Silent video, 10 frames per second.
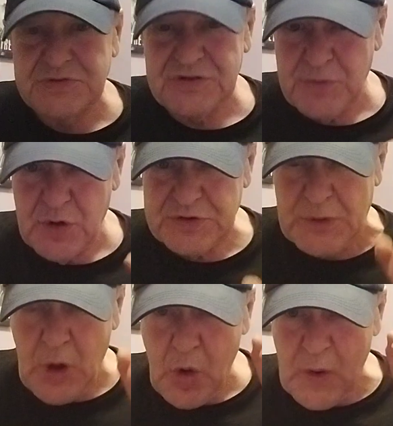with some o-
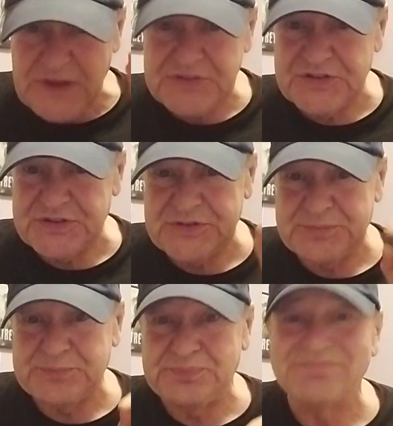Oasis.
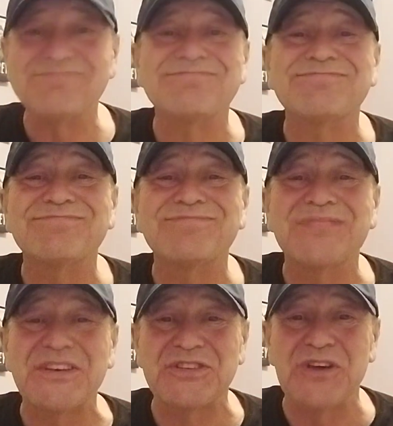
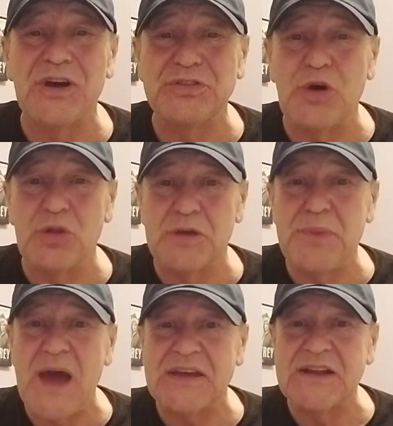This is called Don't Look
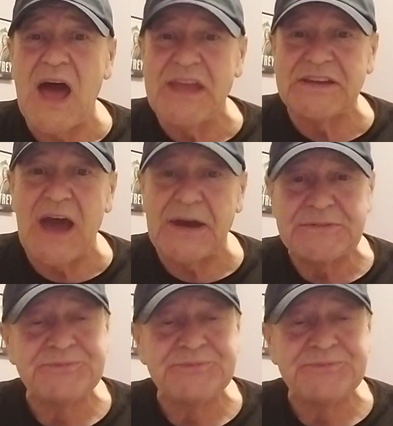Back in Anger.